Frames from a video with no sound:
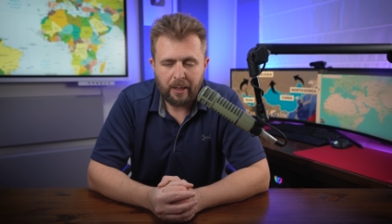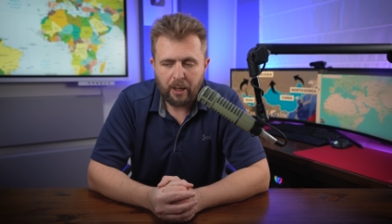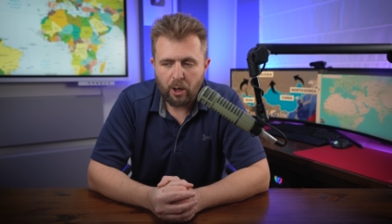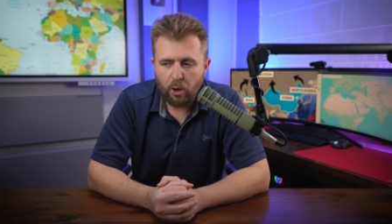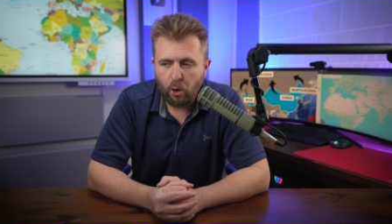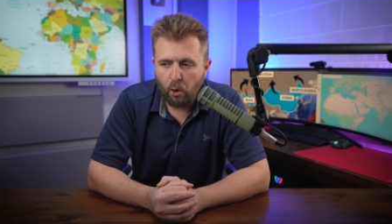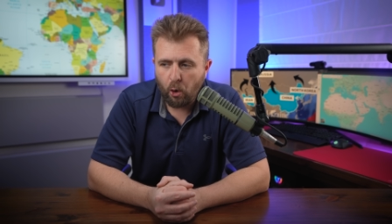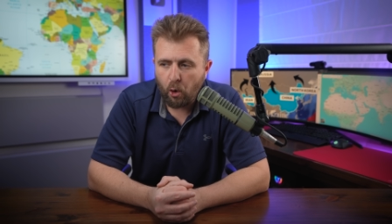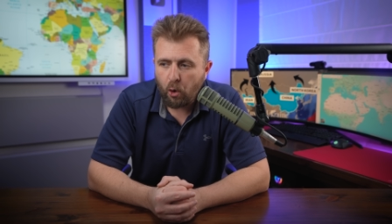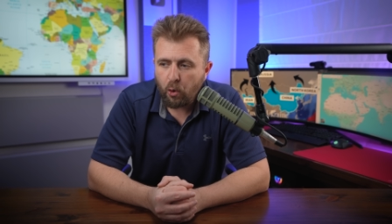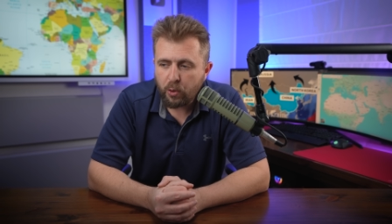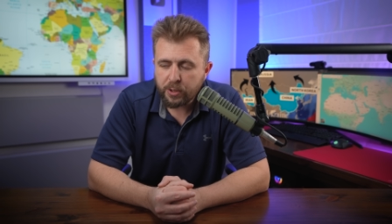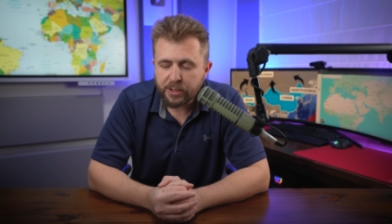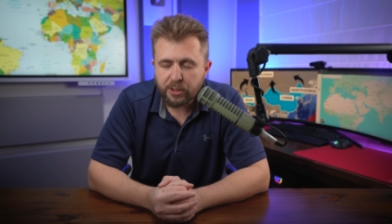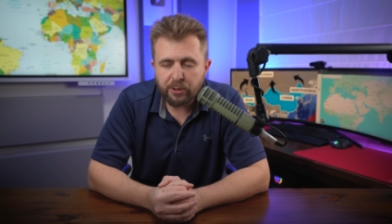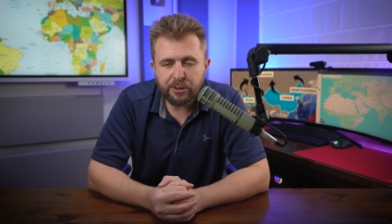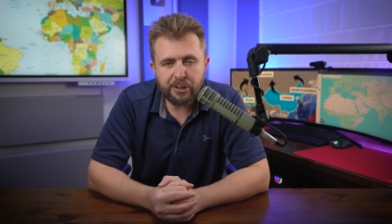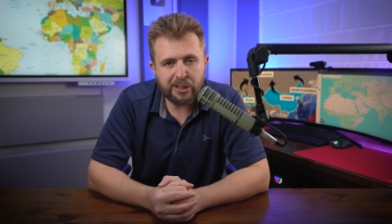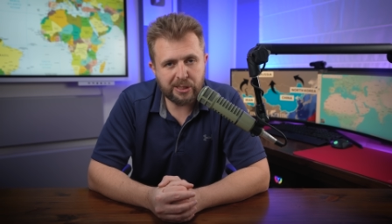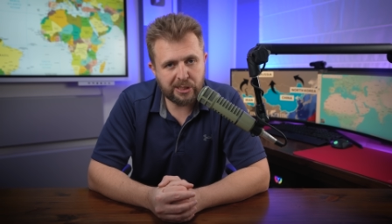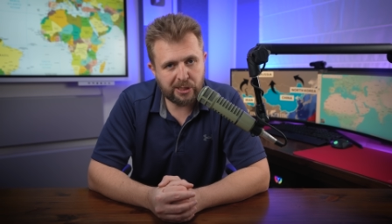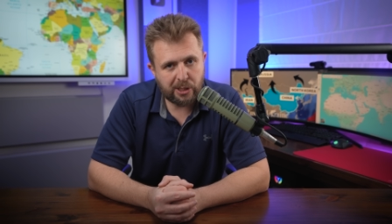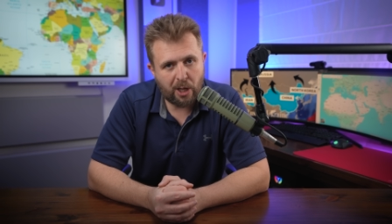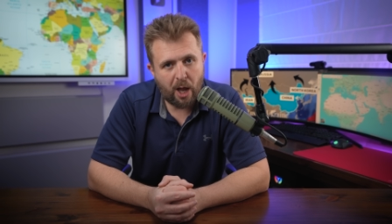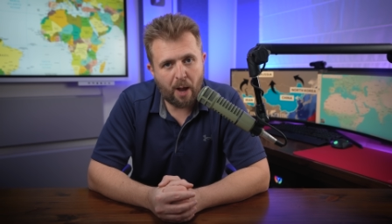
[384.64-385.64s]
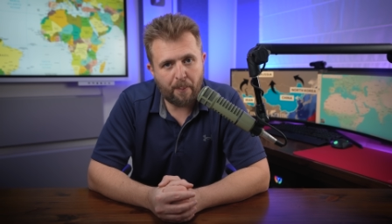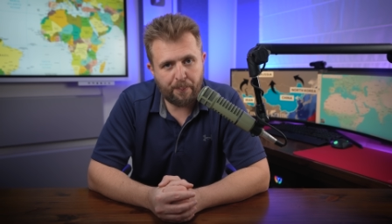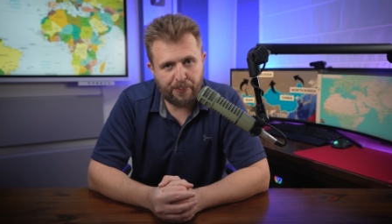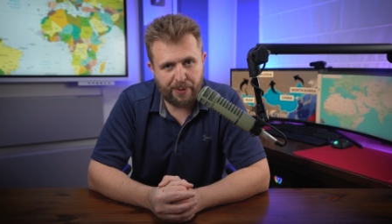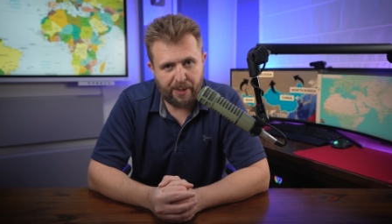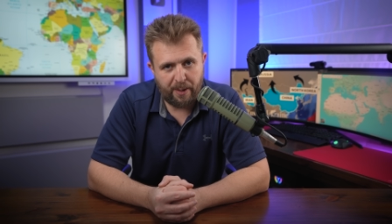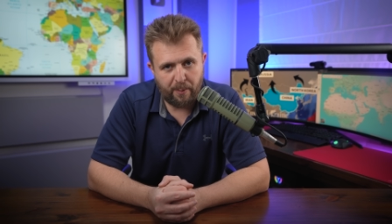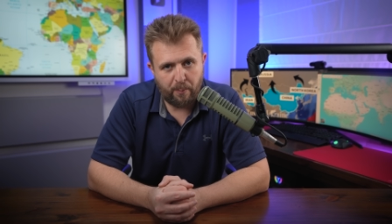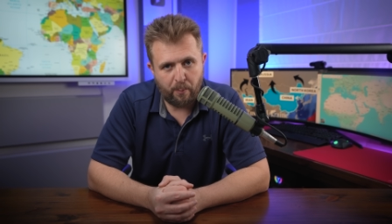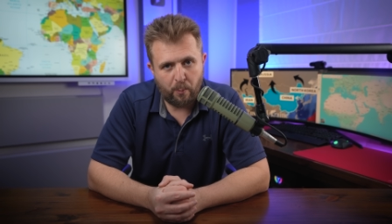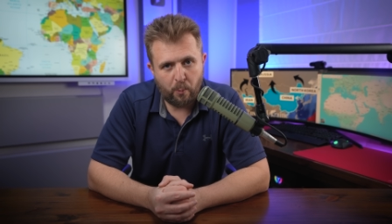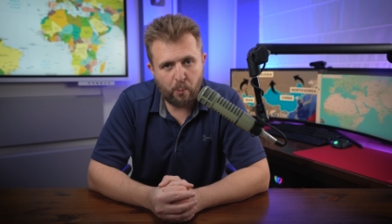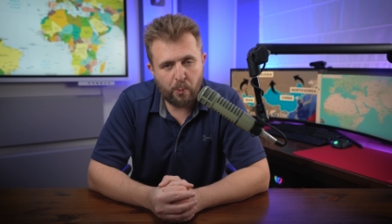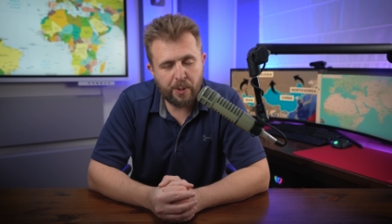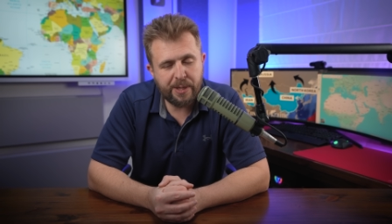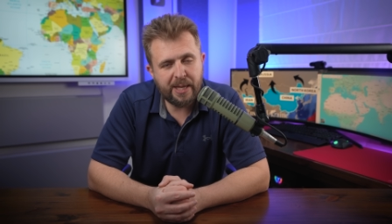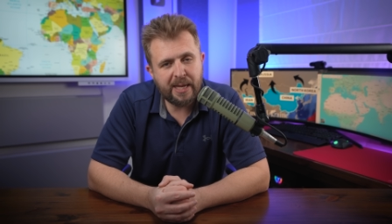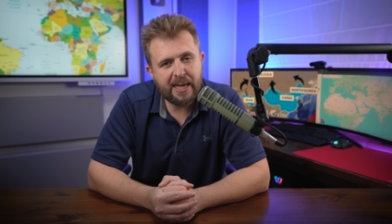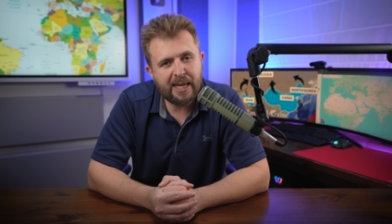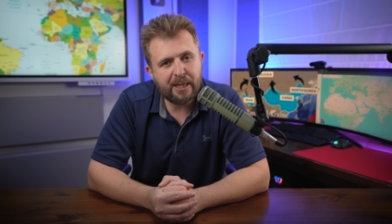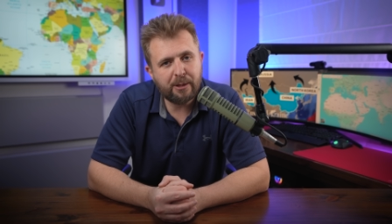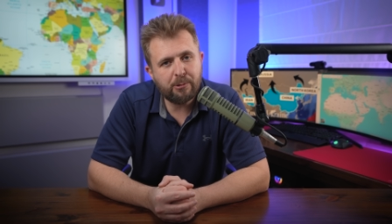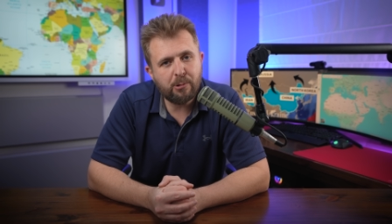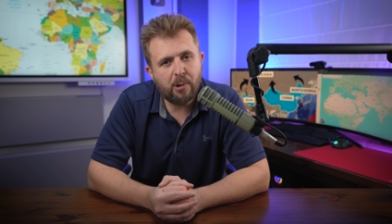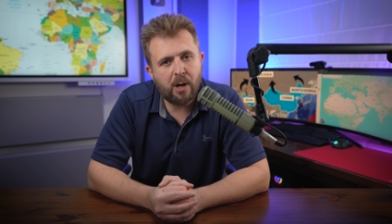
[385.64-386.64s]
who is going to stop them when they
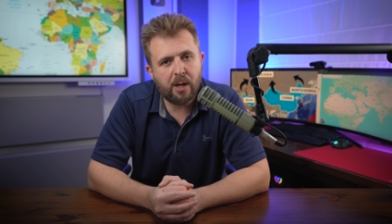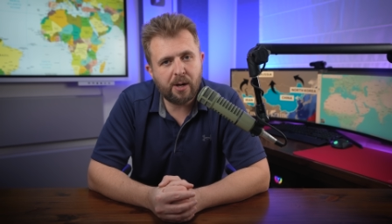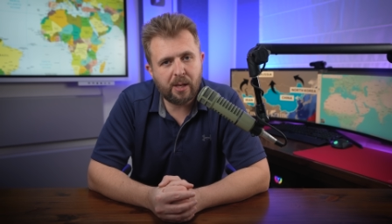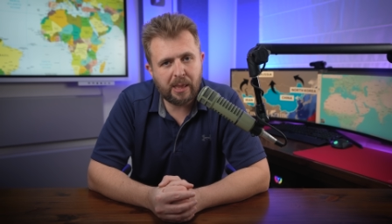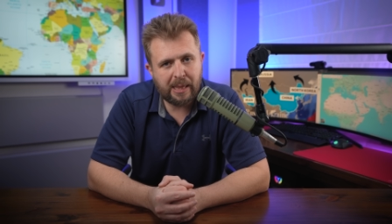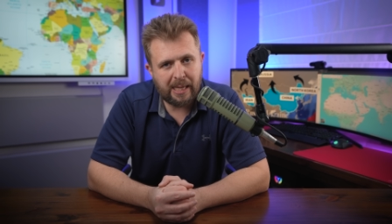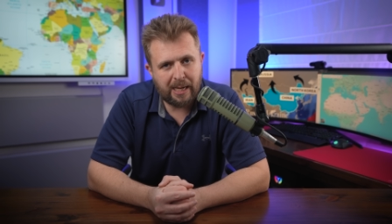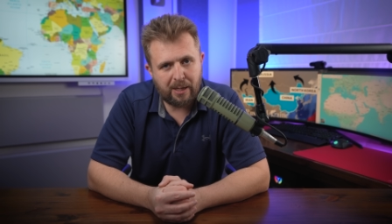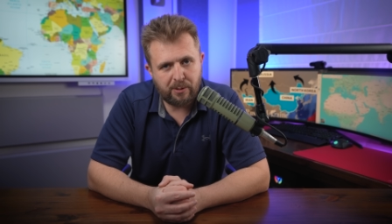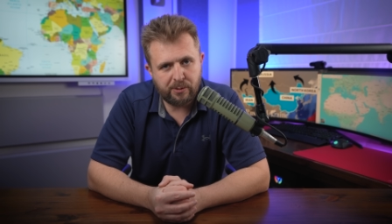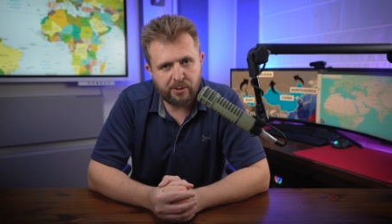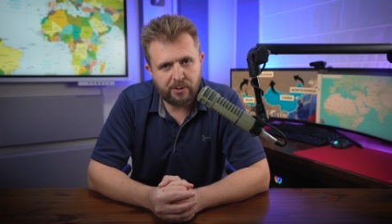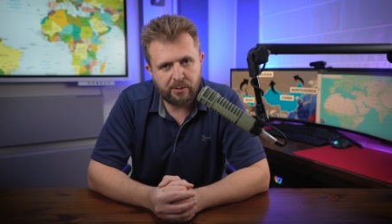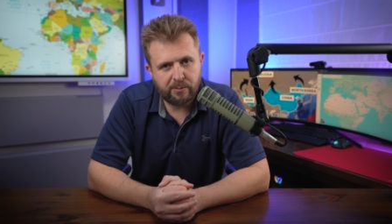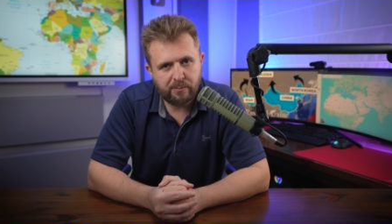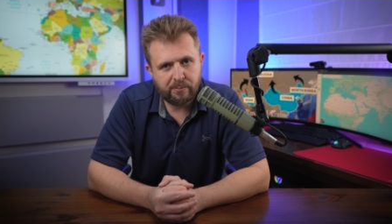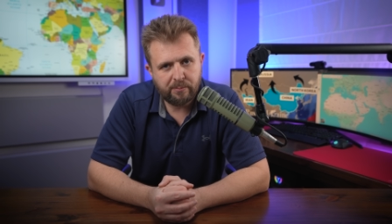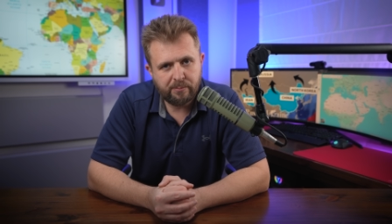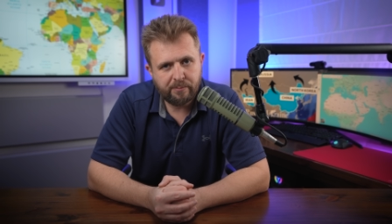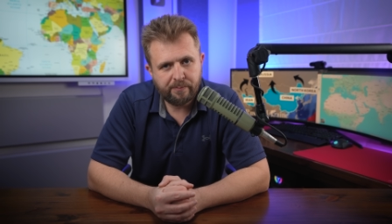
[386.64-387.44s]
get to 100,000?